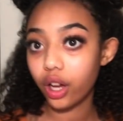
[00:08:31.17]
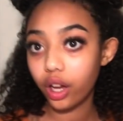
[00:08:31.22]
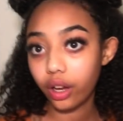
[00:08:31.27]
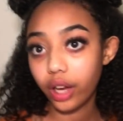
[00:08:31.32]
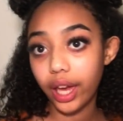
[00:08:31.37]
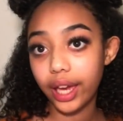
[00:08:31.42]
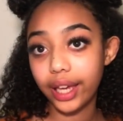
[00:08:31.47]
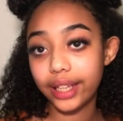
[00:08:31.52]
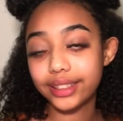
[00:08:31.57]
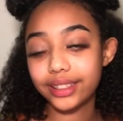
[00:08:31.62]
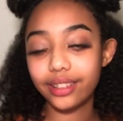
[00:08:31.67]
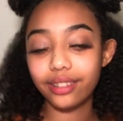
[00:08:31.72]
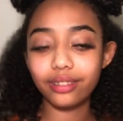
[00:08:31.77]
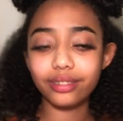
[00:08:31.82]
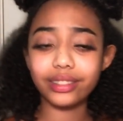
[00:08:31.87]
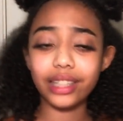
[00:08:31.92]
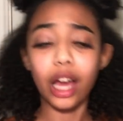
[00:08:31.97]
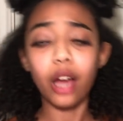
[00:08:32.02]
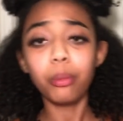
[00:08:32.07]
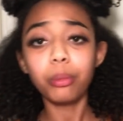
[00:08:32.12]
Okay, so
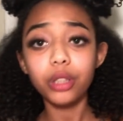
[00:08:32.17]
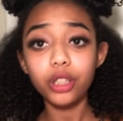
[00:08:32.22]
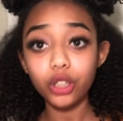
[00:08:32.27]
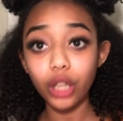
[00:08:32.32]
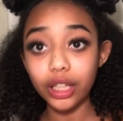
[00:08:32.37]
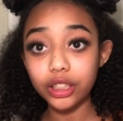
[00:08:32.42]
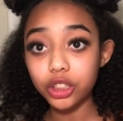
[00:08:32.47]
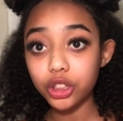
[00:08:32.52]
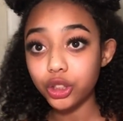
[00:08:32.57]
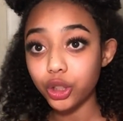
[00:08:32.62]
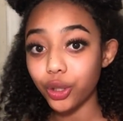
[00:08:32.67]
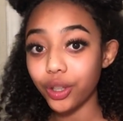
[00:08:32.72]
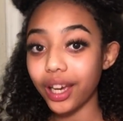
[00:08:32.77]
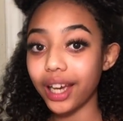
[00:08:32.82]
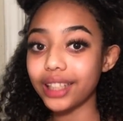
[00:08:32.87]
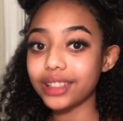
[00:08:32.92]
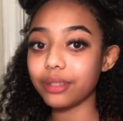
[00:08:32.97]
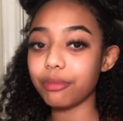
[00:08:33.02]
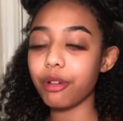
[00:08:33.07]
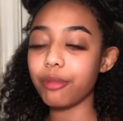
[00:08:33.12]
now I'm gonna actually show you
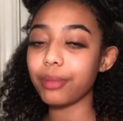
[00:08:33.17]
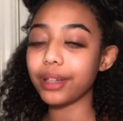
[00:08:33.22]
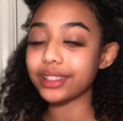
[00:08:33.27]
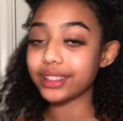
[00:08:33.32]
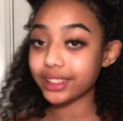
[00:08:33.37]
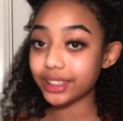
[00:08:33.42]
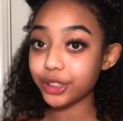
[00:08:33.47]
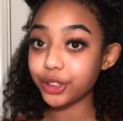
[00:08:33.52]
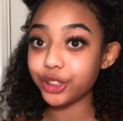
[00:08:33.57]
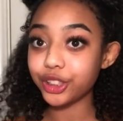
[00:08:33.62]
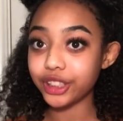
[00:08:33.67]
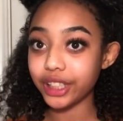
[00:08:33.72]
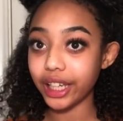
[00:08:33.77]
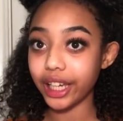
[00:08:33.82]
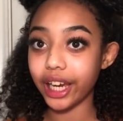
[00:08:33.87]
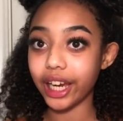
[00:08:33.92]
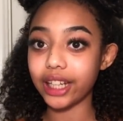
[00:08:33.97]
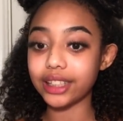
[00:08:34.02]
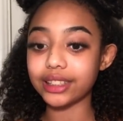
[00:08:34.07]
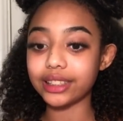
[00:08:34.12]
guys some of my sister's
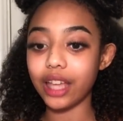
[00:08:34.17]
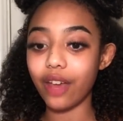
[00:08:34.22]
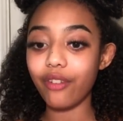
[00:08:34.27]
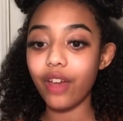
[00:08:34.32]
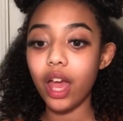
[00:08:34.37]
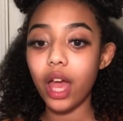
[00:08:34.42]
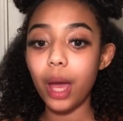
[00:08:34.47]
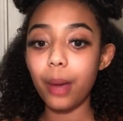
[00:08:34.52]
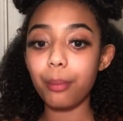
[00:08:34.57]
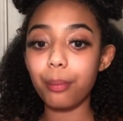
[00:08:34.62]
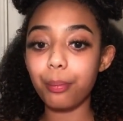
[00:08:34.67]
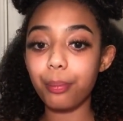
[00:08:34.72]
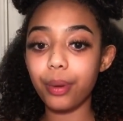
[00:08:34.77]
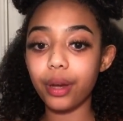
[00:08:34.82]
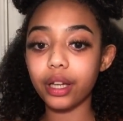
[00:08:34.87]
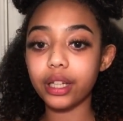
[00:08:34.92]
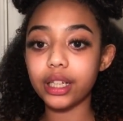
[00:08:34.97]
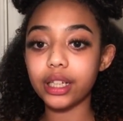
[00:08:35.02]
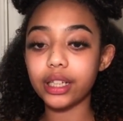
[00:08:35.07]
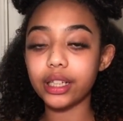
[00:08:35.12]
skincare stuff,
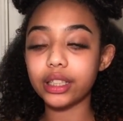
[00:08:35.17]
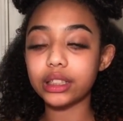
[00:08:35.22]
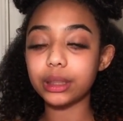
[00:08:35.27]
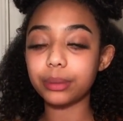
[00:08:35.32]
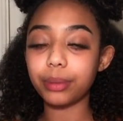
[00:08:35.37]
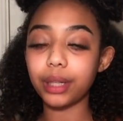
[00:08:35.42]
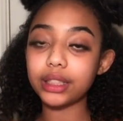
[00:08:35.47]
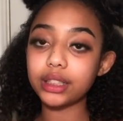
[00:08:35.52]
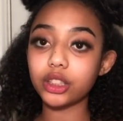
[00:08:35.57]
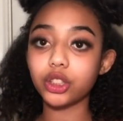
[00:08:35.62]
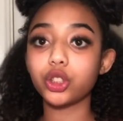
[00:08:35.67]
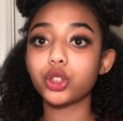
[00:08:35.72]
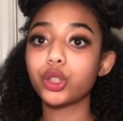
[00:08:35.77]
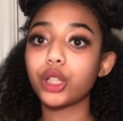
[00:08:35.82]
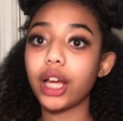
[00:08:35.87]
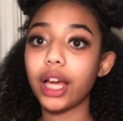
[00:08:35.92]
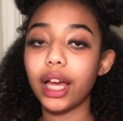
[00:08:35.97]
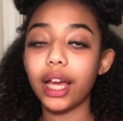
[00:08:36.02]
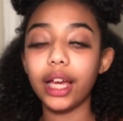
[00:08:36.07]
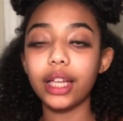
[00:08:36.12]
because my
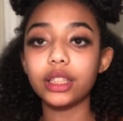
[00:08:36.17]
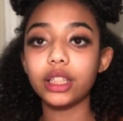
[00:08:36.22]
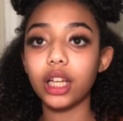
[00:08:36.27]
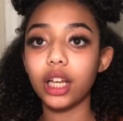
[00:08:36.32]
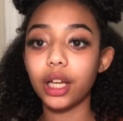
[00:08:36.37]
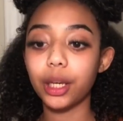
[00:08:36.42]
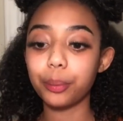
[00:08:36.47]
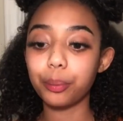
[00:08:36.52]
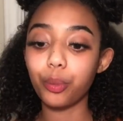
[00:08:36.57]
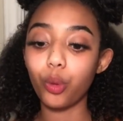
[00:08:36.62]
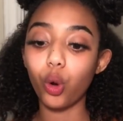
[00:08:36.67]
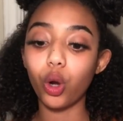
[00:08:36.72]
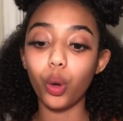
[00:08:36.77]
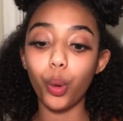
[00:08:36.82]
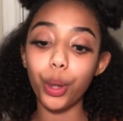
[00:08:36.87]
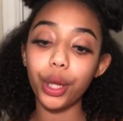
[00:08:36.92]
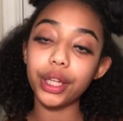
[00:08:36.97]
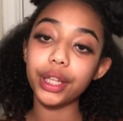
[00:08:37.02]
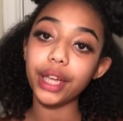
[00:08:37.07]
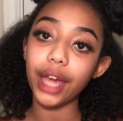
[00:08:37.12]
sister has a more
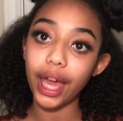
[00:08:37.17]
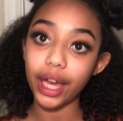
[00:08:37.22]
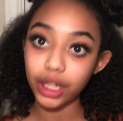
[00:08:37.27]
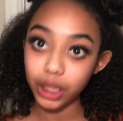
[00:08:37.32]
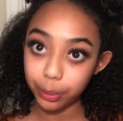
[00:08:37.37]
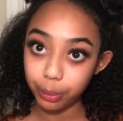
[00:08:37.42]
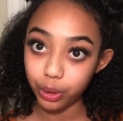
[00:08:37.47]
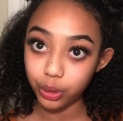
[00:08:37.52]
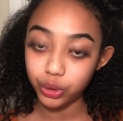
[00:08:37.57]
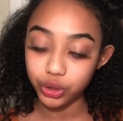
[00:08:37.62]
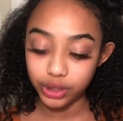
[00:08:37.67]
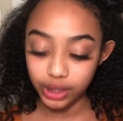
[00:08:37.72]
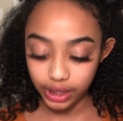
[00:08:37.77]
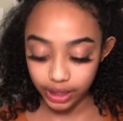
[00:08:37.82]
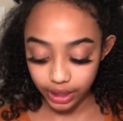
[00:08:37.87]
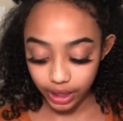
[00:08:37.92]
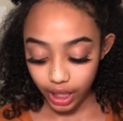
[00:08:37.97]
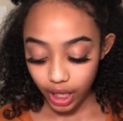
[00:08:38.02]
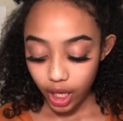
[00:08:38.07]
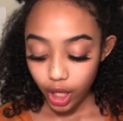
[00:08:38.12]
oily, acne prone
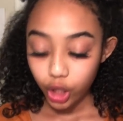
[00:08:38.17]
skin.